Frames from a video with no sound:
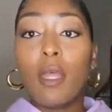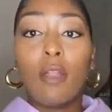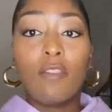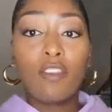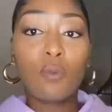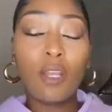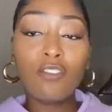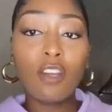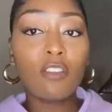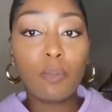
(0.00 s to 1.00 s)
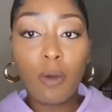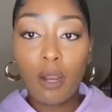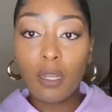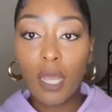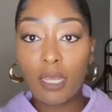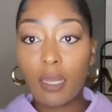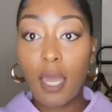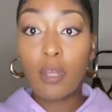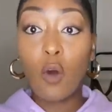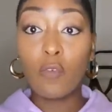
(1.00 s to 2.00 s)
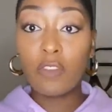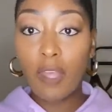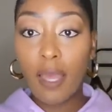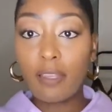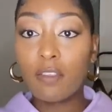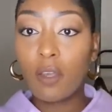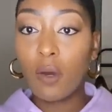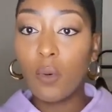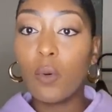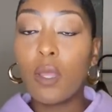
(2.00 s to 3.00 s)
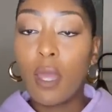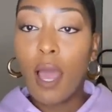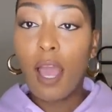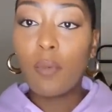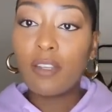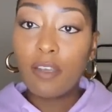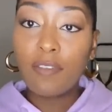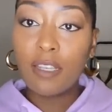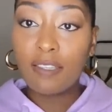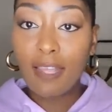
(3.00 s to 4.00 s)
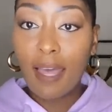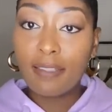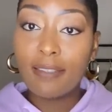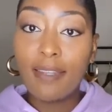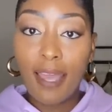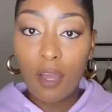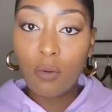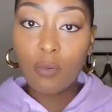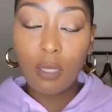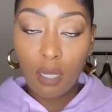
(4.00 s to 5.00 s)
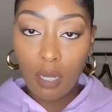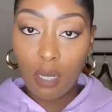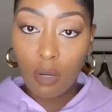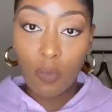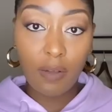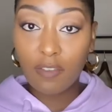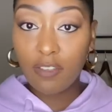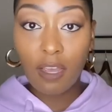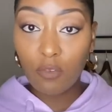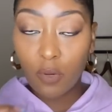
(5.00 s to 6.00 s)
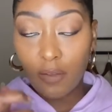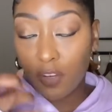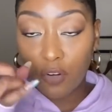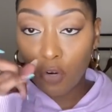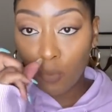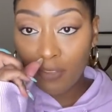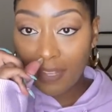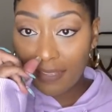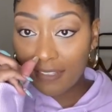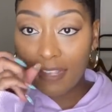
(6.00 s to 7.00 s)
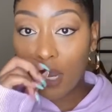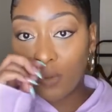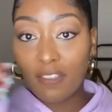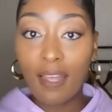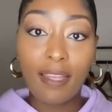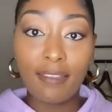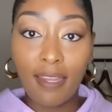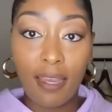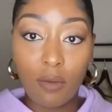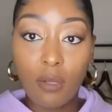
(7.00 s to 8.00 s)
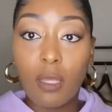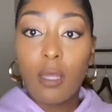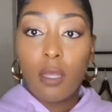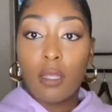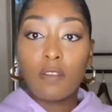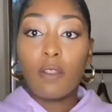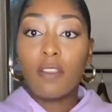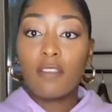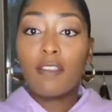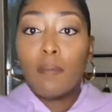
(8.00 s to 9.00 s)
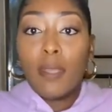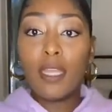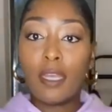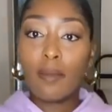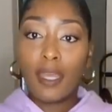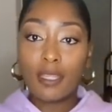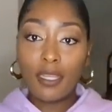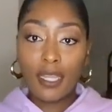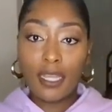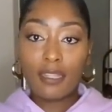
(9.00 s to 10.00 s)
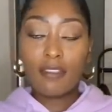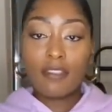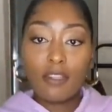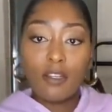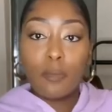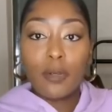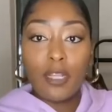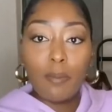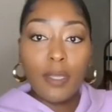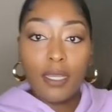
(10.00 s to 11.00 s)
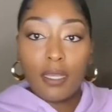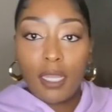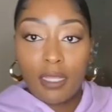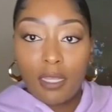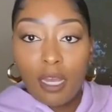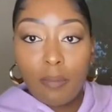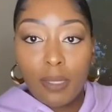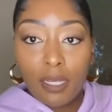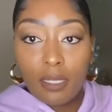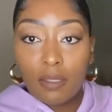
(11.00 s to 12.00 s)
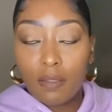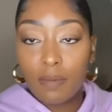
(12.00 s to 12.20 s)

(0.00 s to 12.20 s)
The sweatshirts are like kind of oversized, so I would definitely size down. Uh, whatever size, whatever your normal size is, I would size down. So this is a medium and look like it's still pretty big. Like look how big it is.